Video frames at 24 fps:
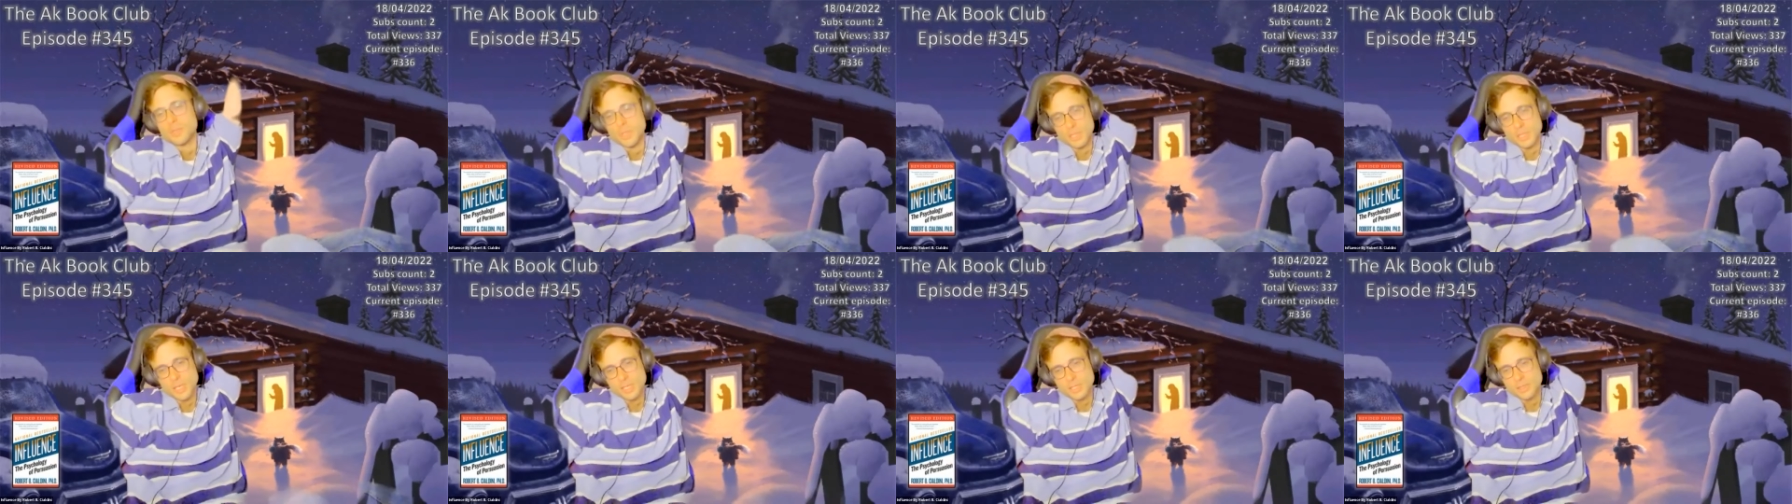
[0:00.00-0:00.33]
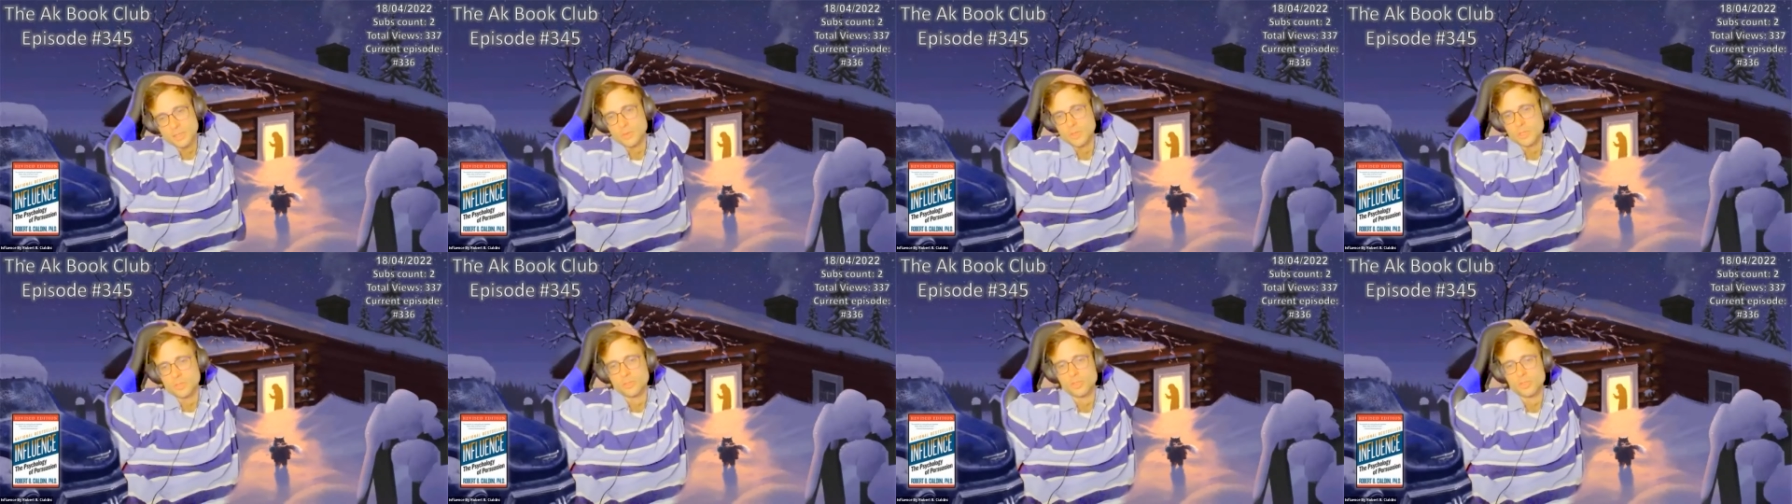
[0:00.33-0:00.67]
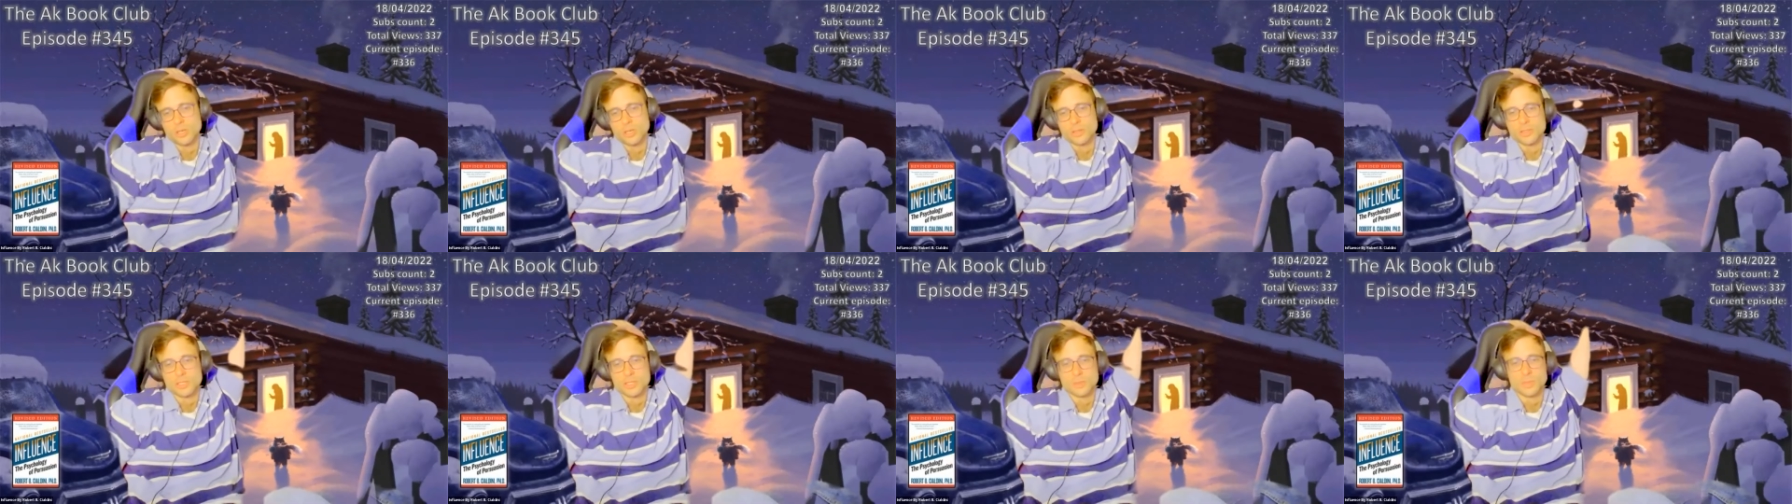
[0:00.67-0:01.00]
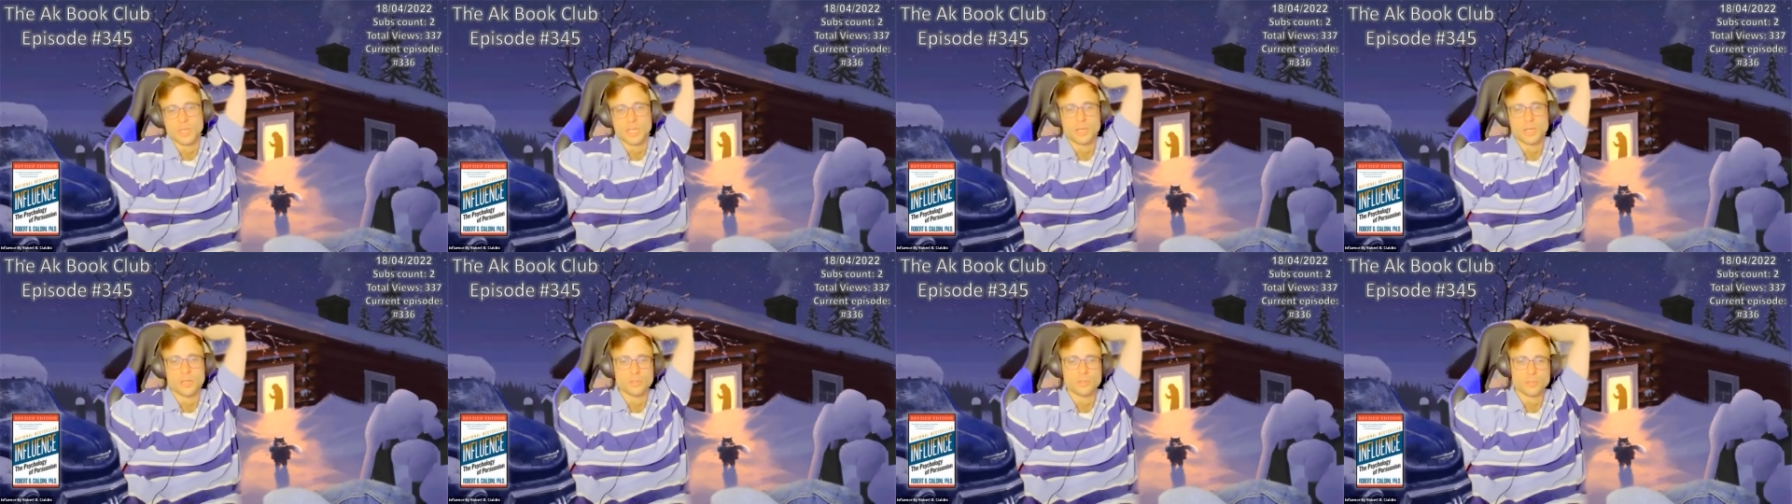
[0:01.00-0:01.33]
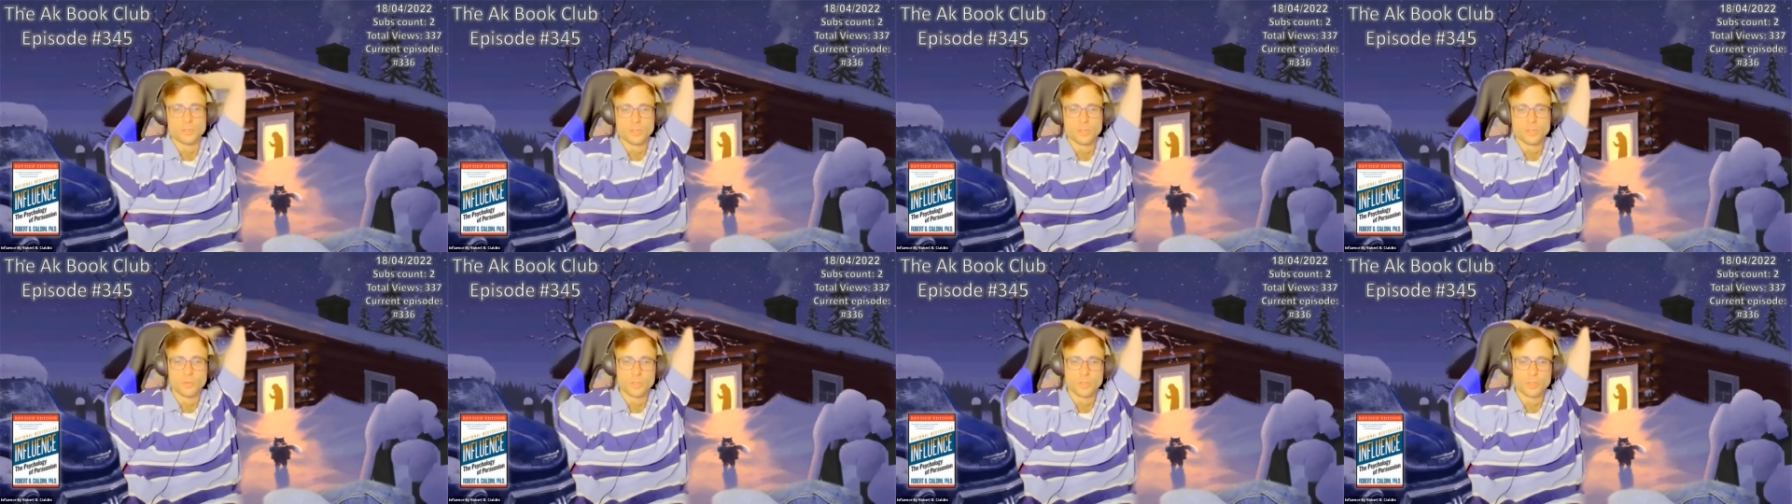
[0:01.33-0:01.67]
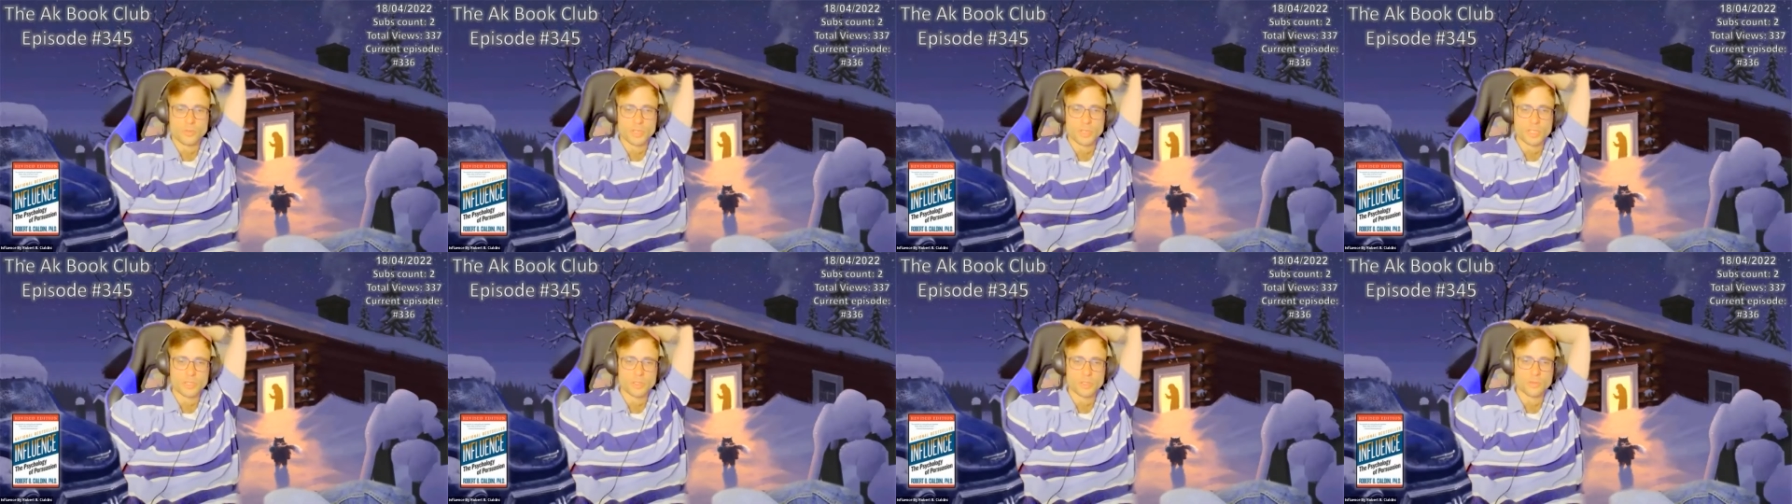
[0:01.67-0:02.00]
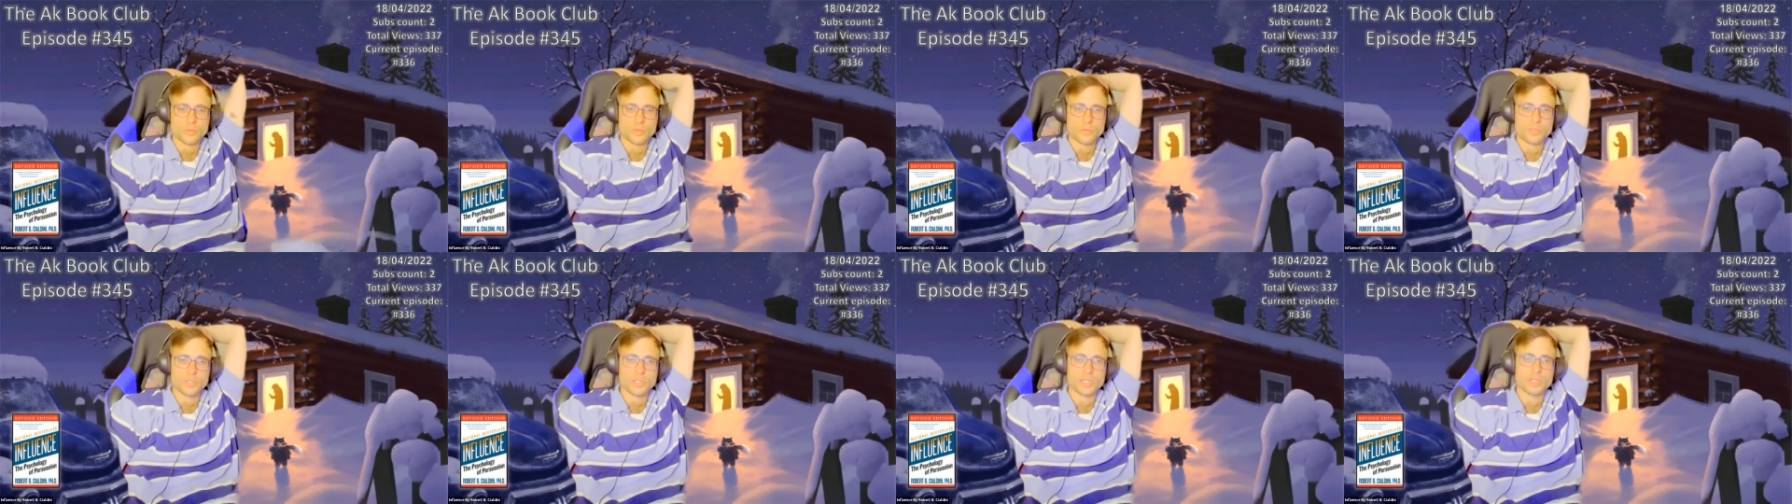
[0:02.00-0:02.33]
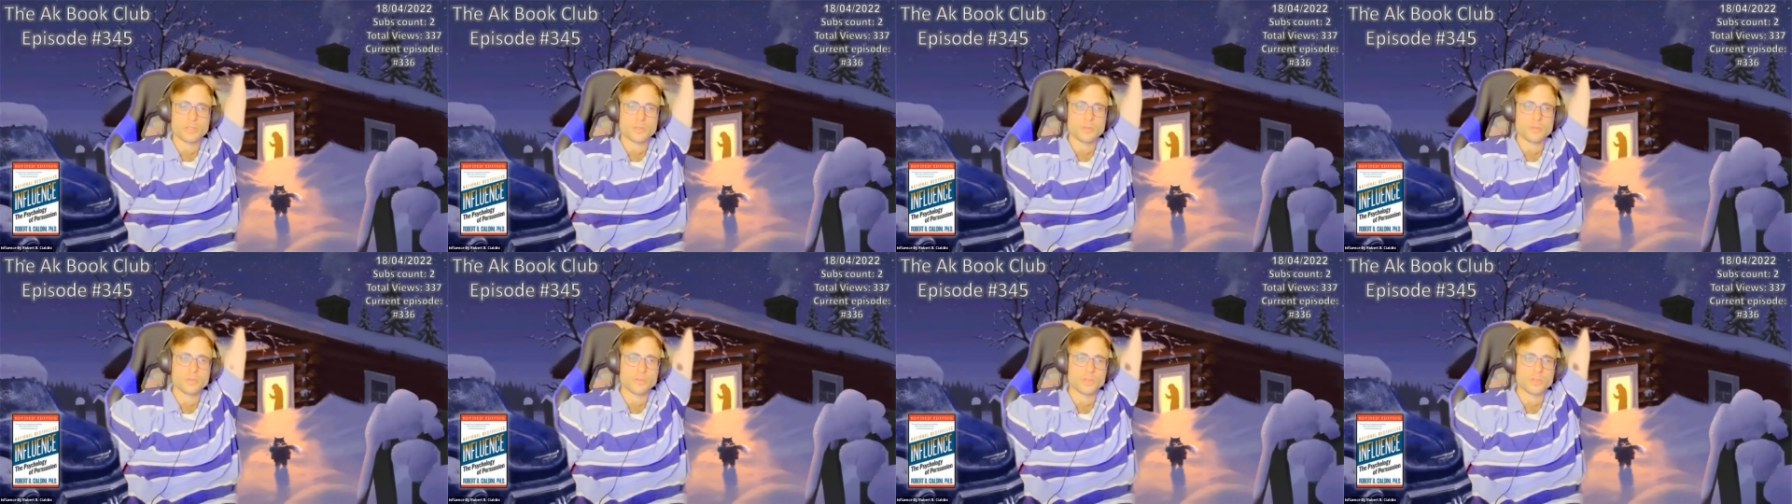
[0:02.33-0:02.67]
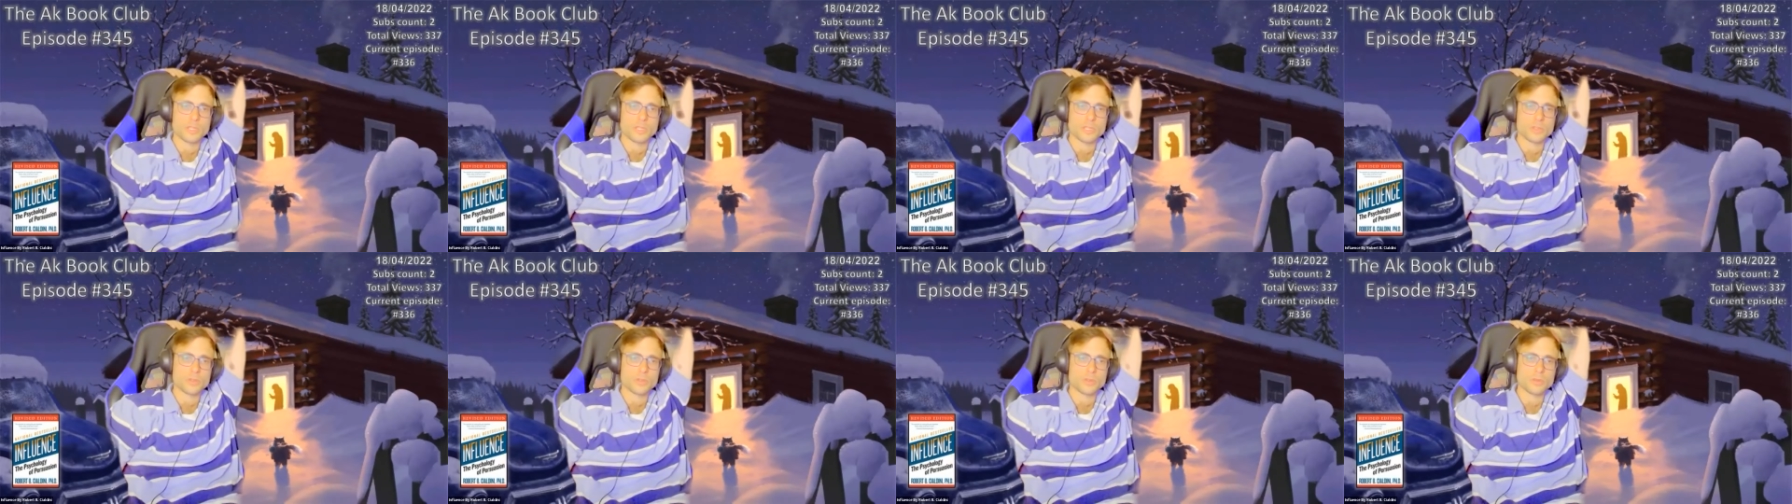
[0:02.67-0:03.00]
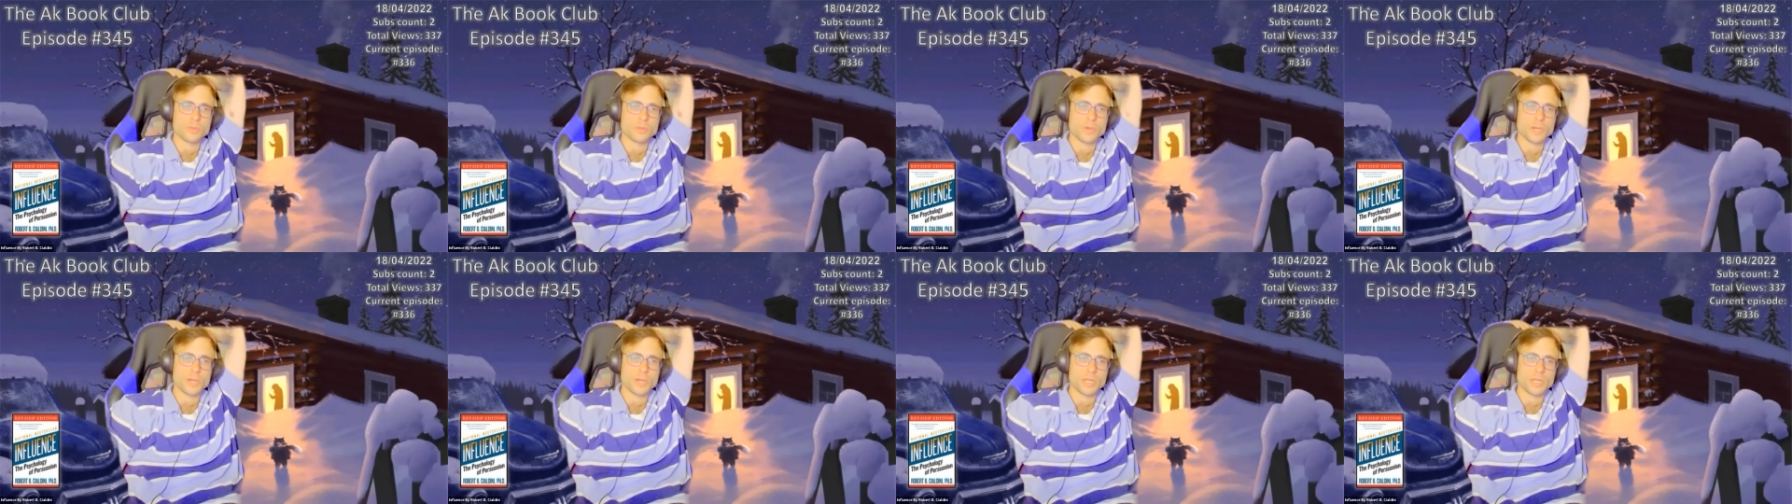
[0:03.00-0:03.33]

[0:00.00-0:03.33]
And guys, if you want to check out this background, you know, but no fun, I'm 3, 2, 1,